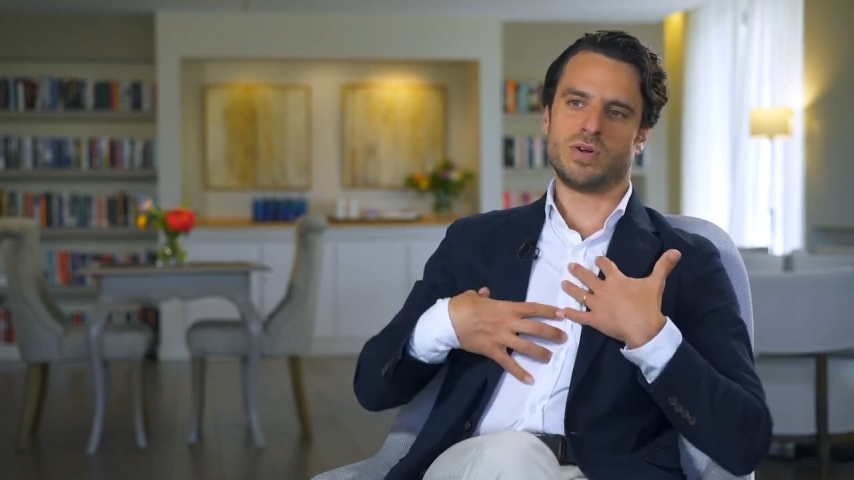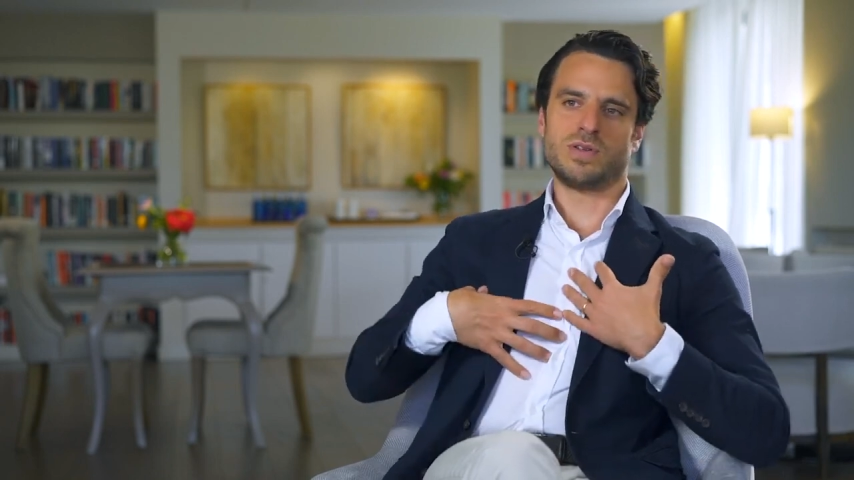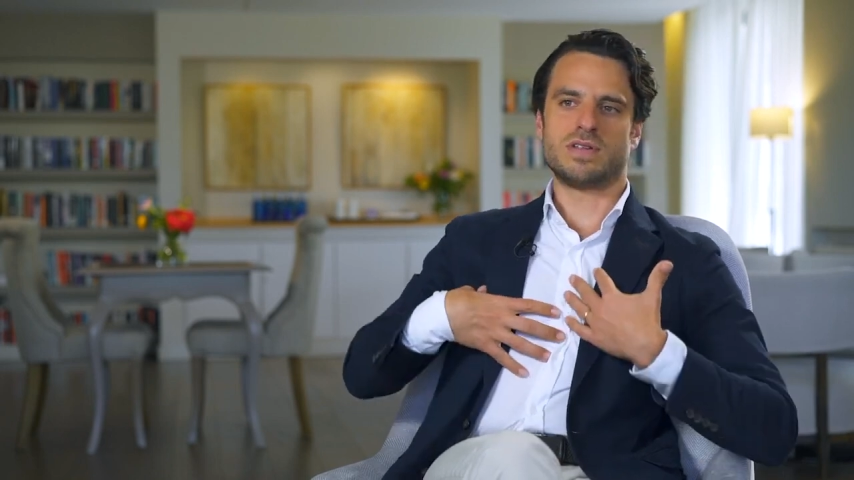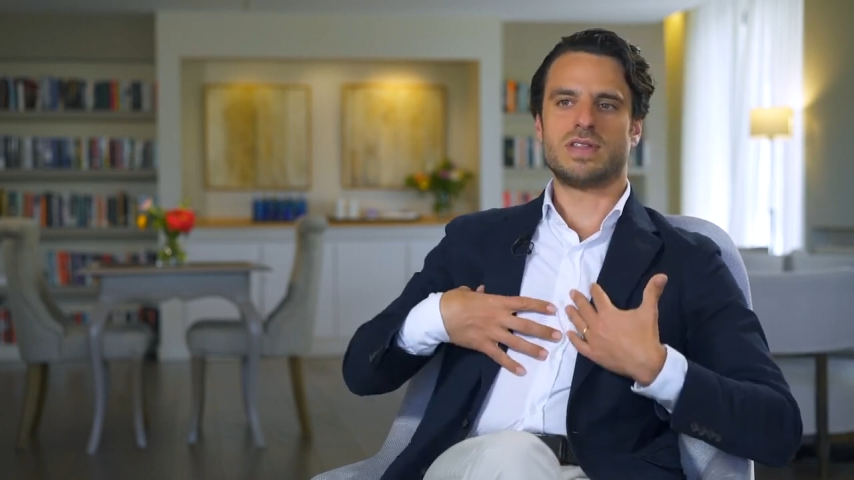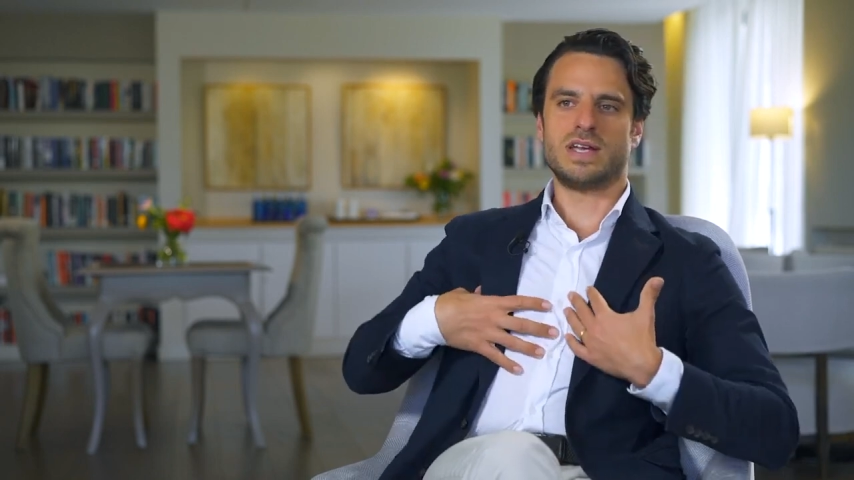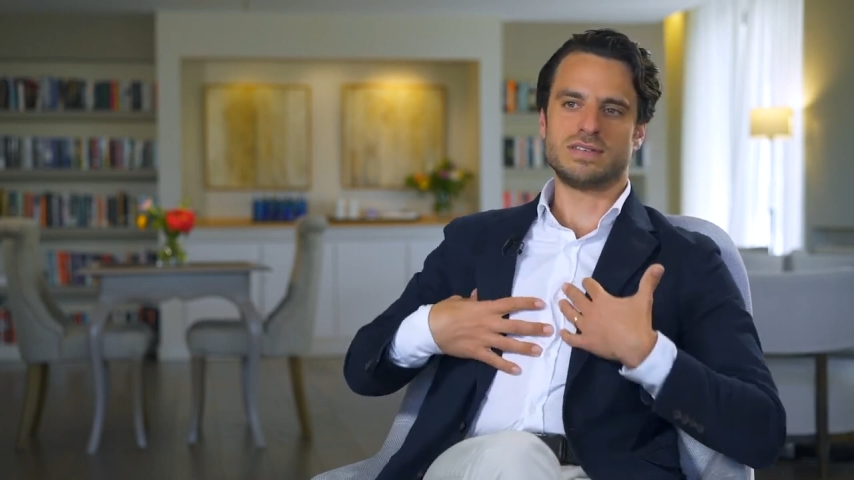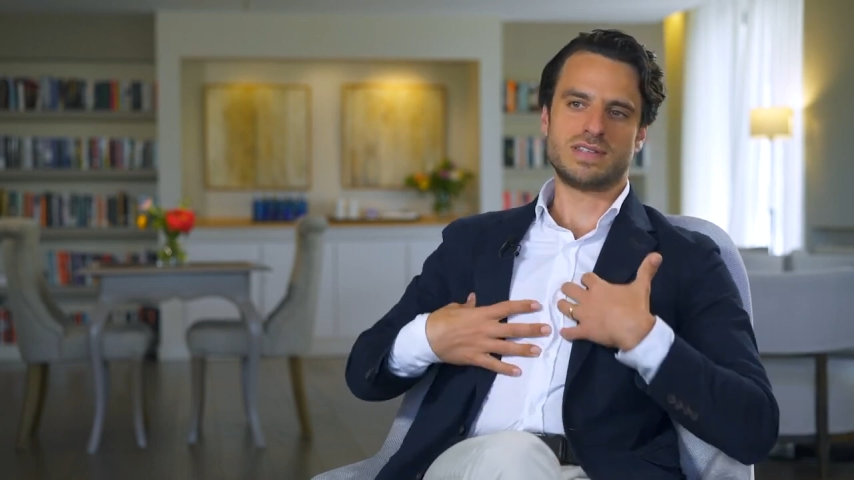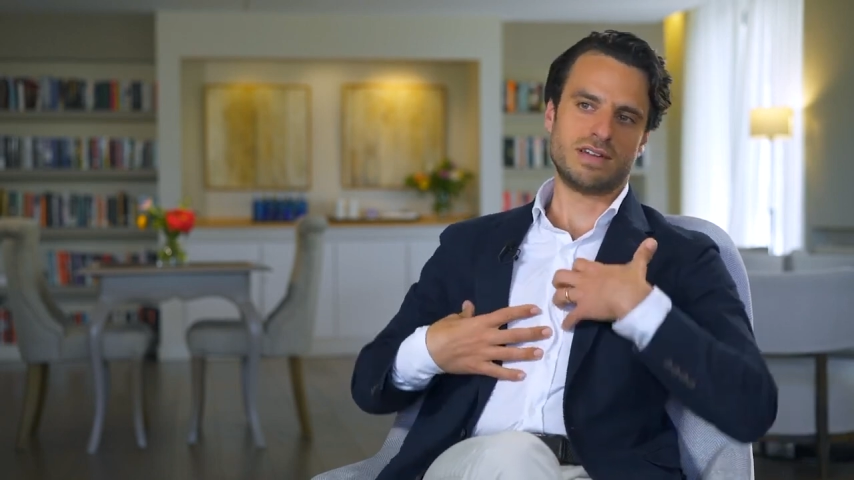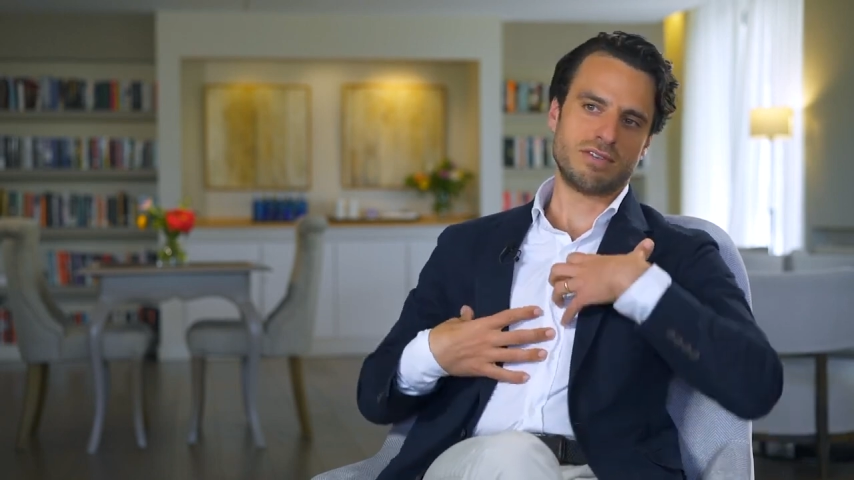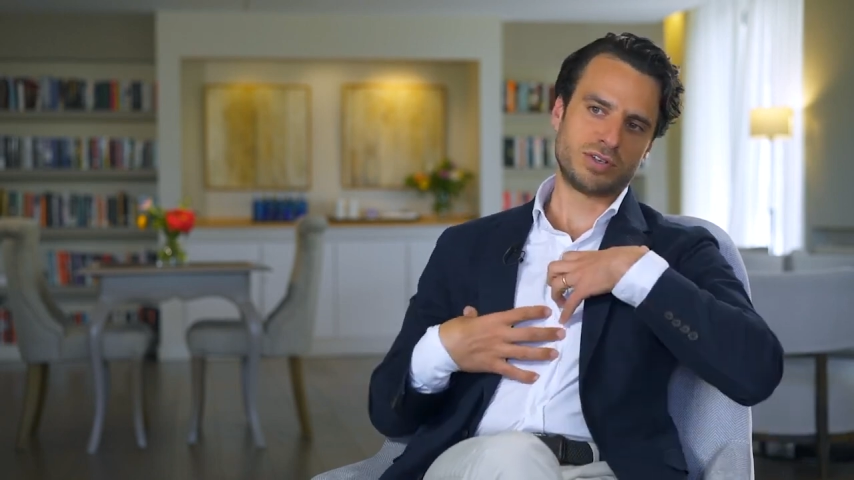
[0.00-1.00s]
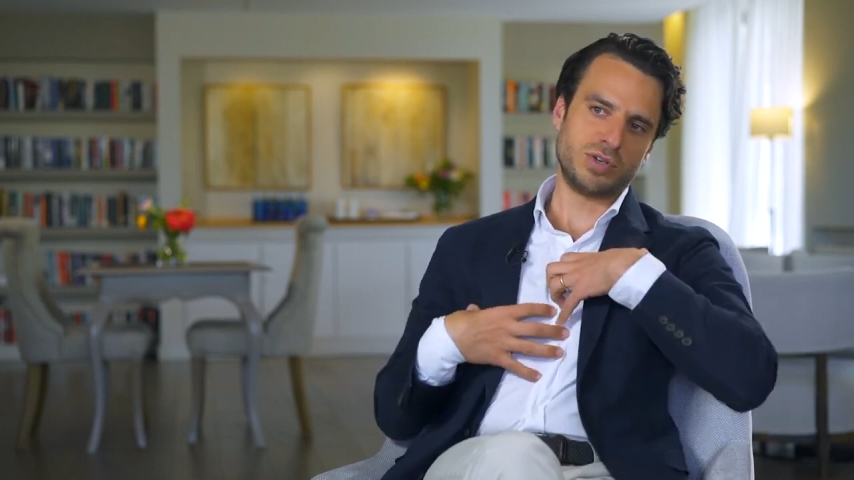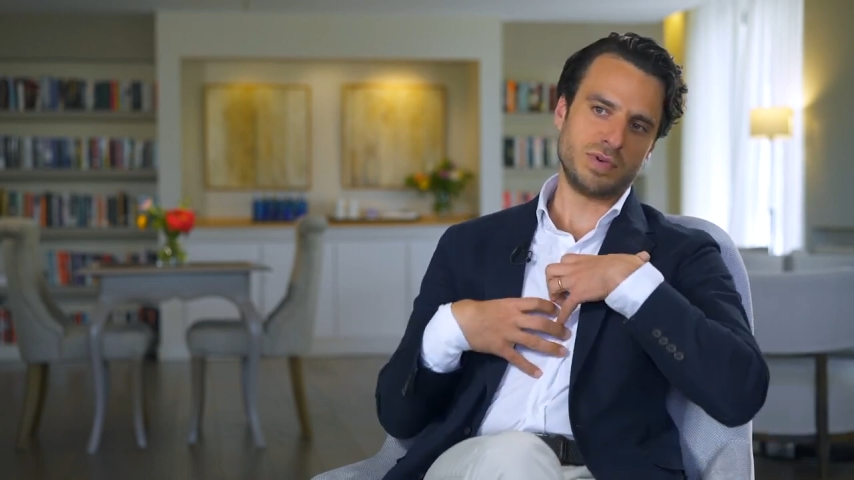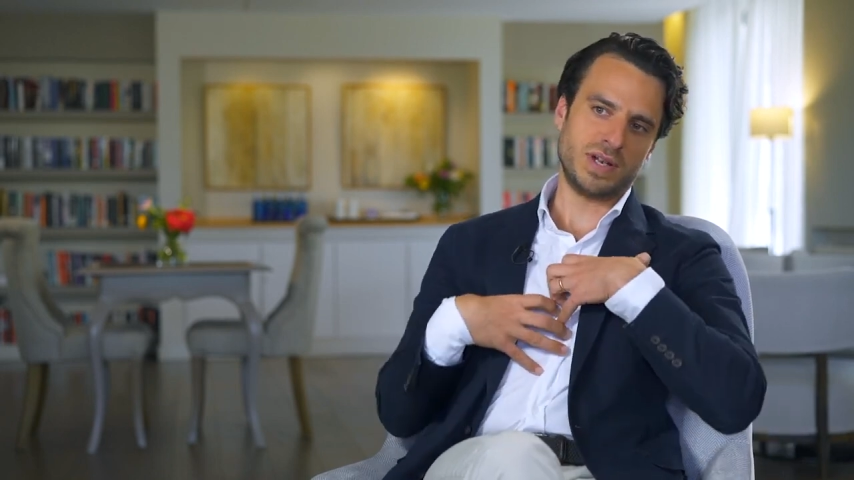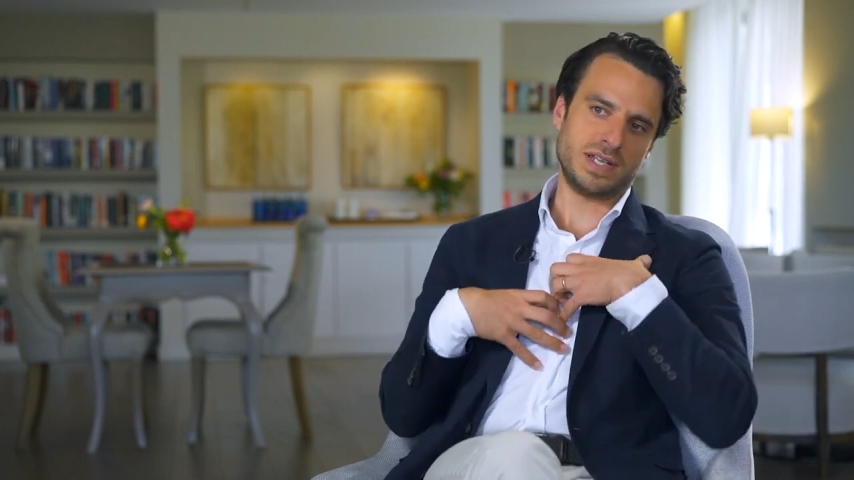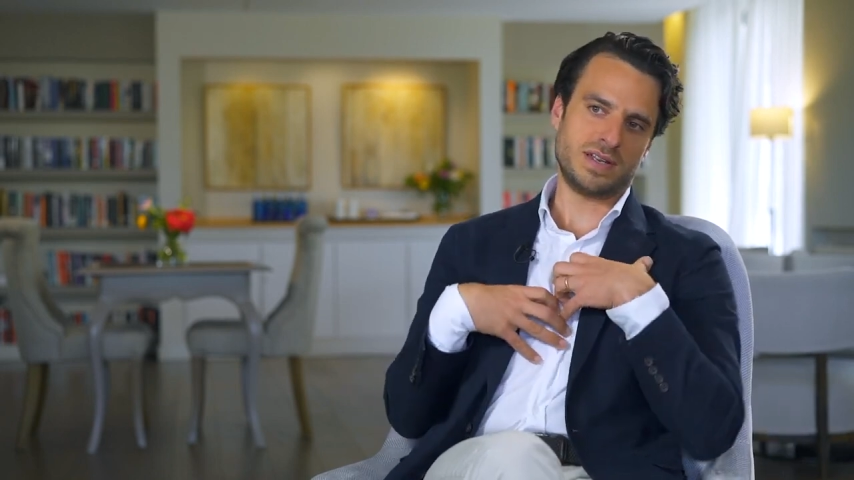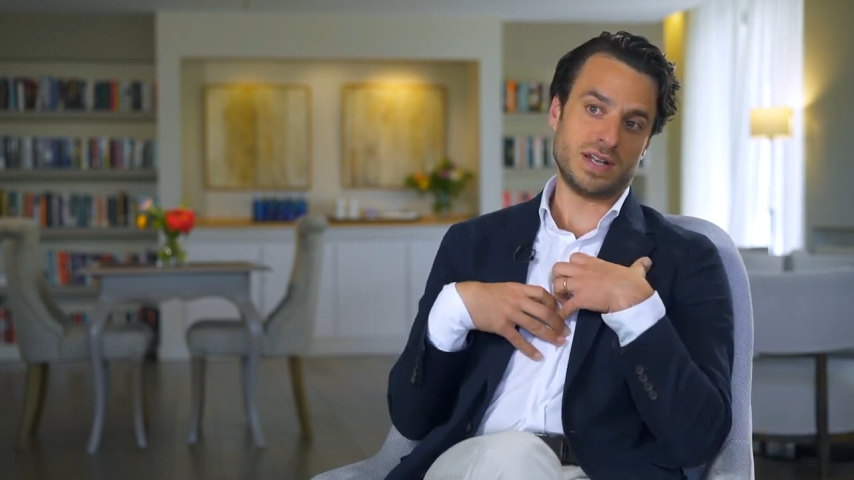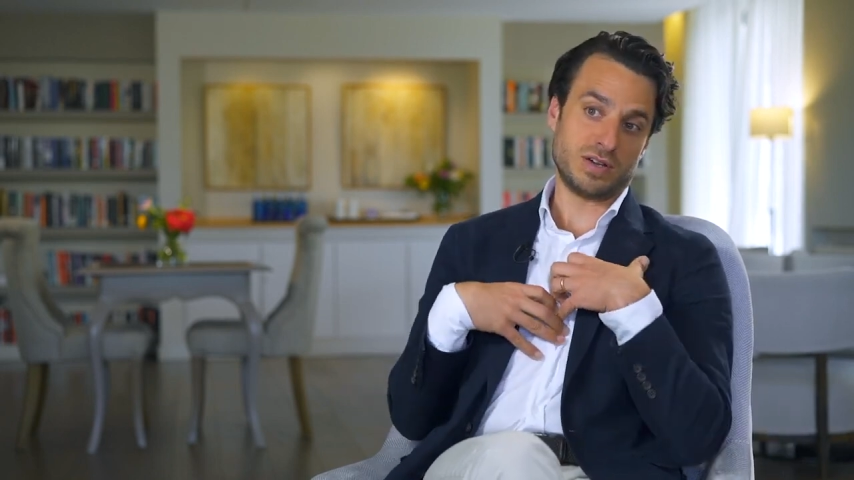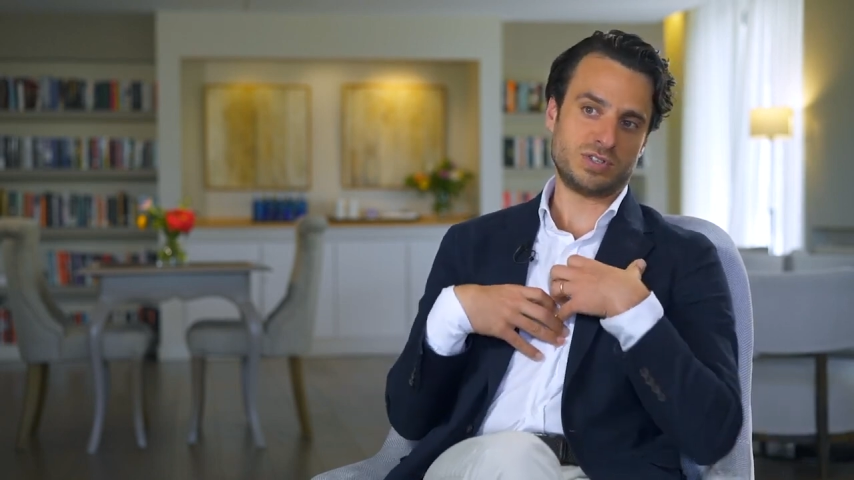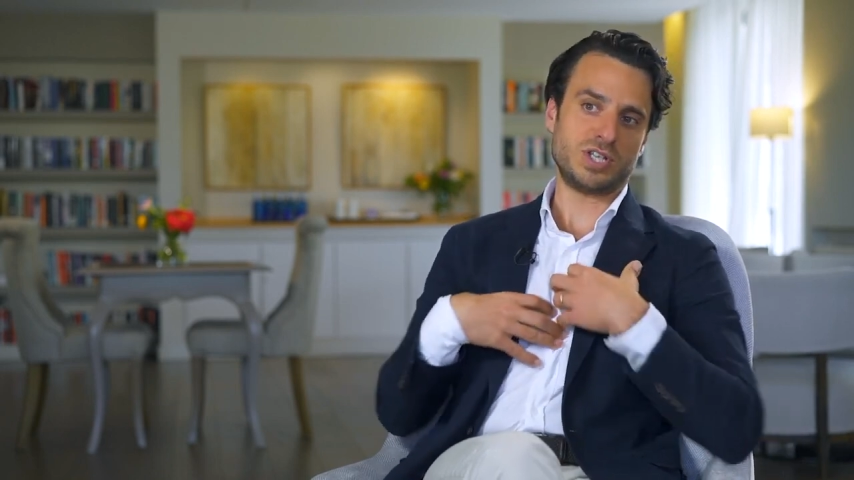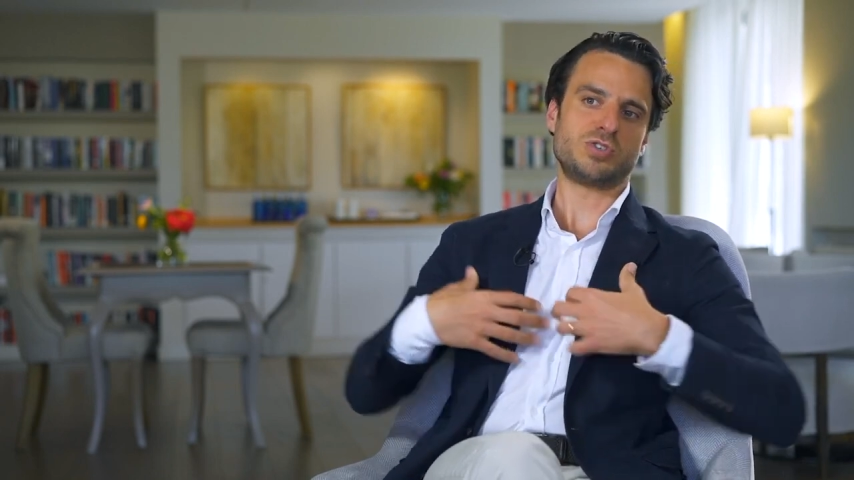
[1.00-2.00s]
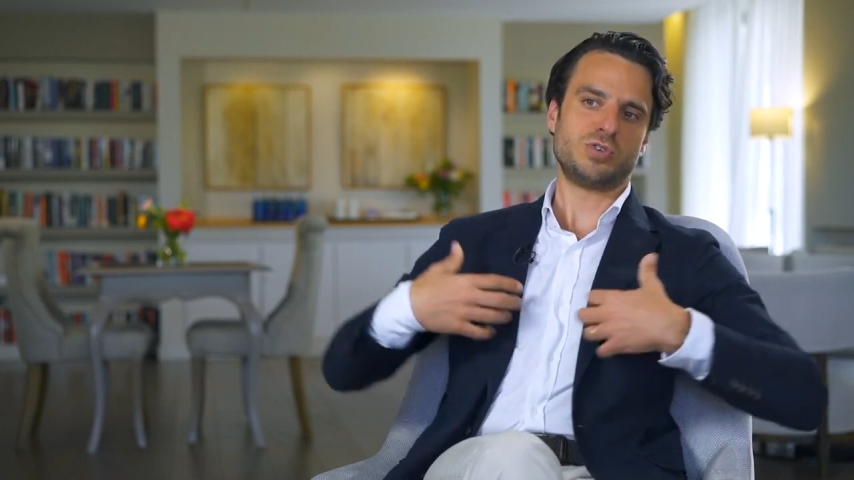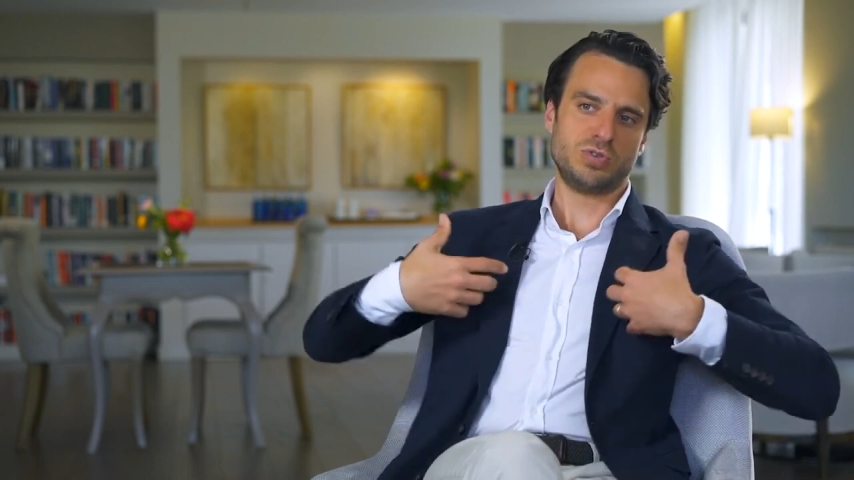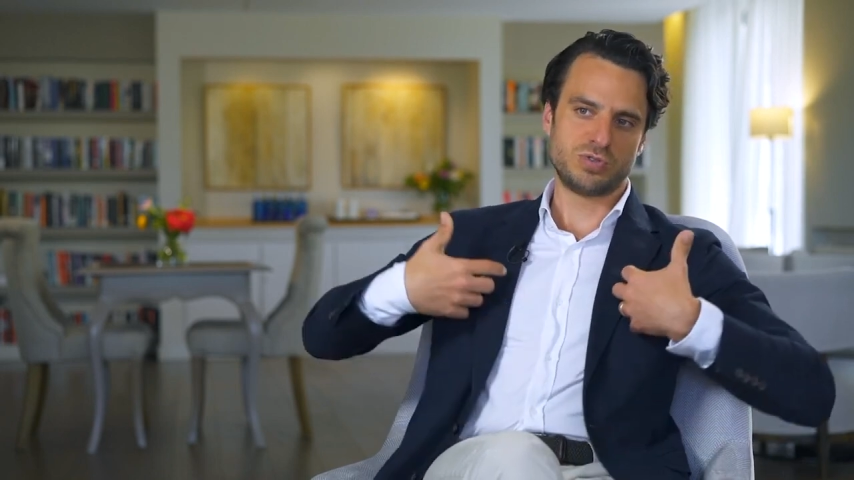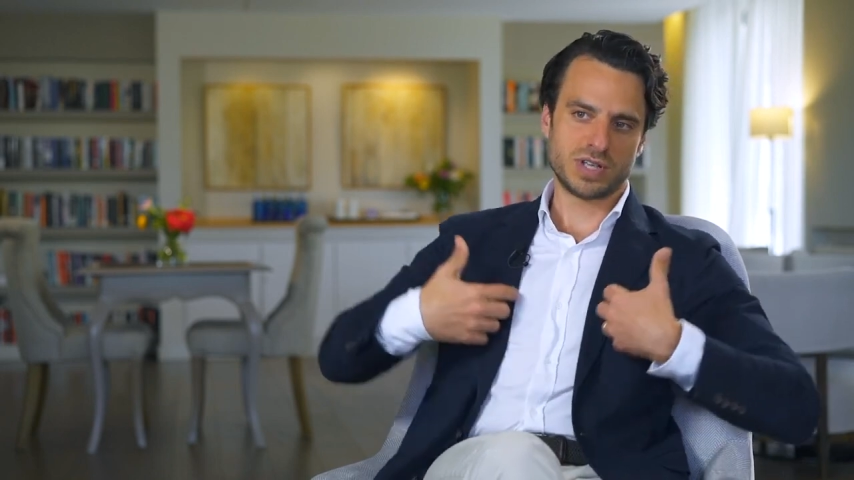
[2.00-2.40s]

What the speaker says: all the things that have accumulated in our tissue,